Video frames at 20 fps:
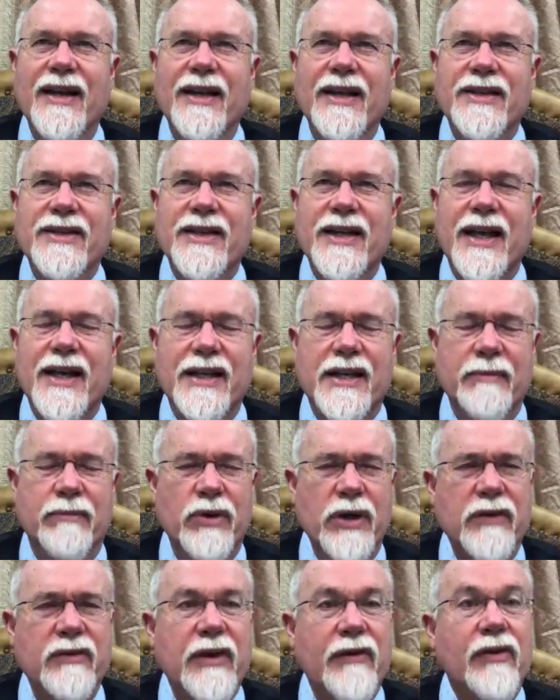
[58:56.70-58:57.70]
is that the
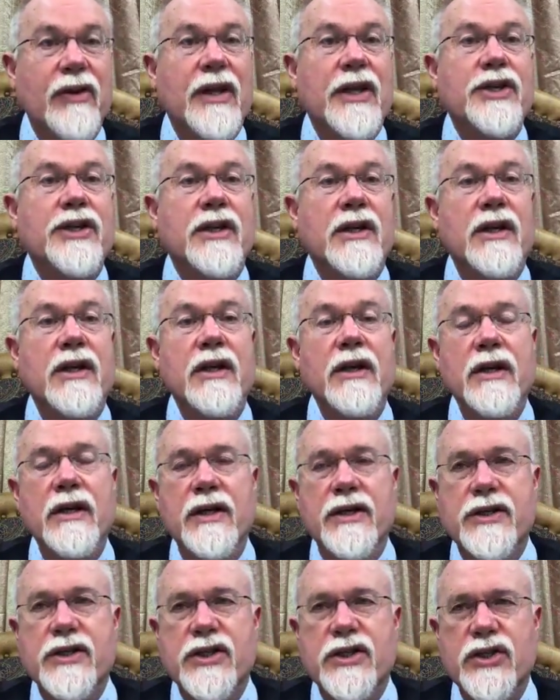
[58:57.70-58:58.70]
book of Revelation
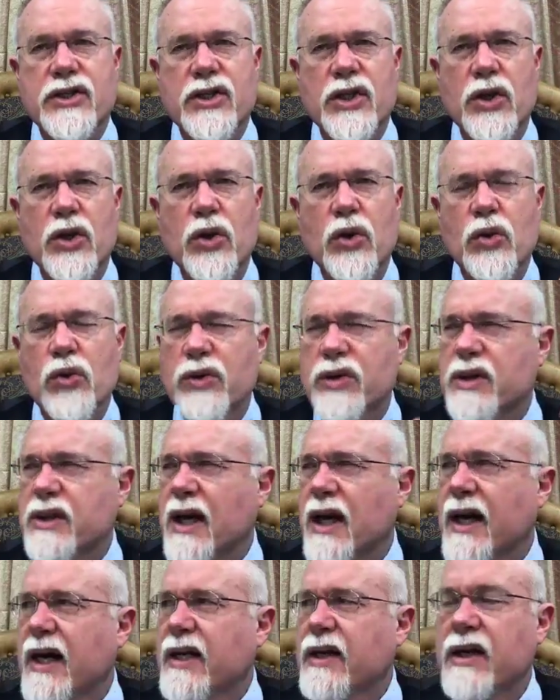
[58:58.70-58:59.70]
is so
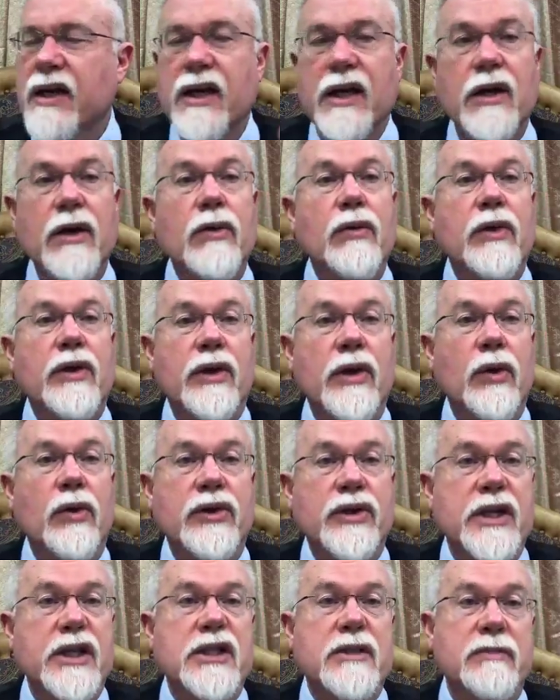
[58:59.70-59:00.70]
tied in with
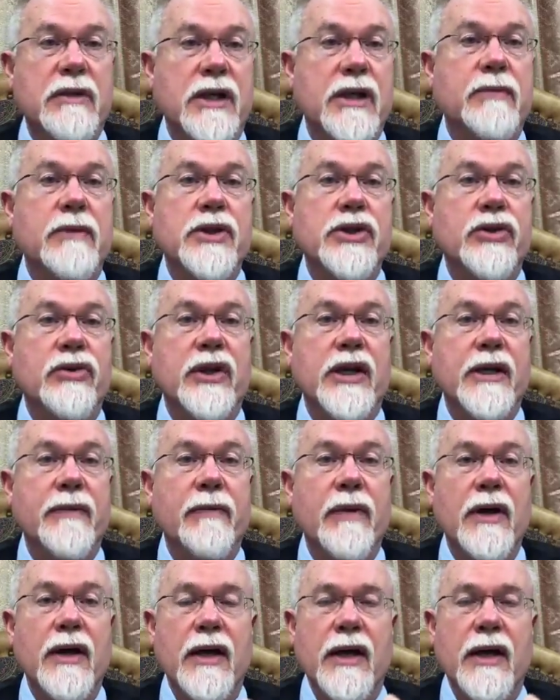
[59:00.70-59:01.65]
Old Testament imagery